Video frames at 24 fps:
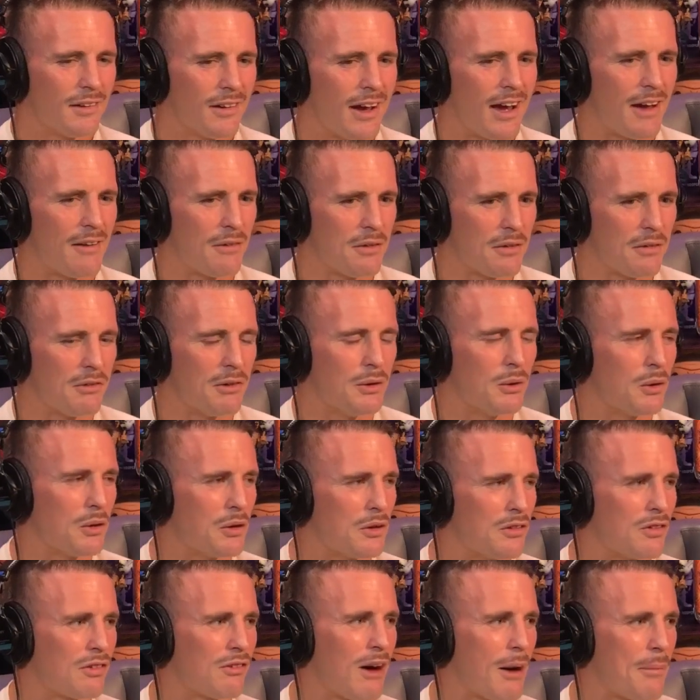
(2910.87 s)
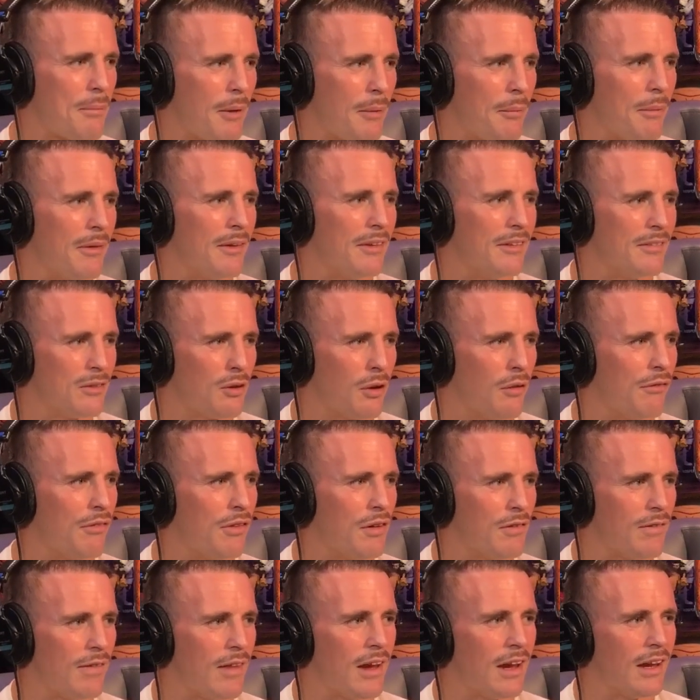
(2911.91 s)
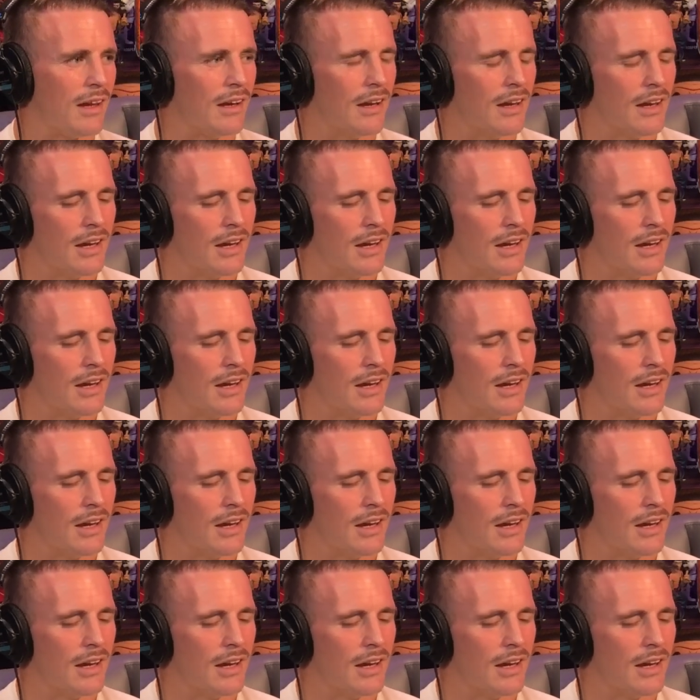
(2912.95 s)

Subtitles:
have a real good scrap up in top 15.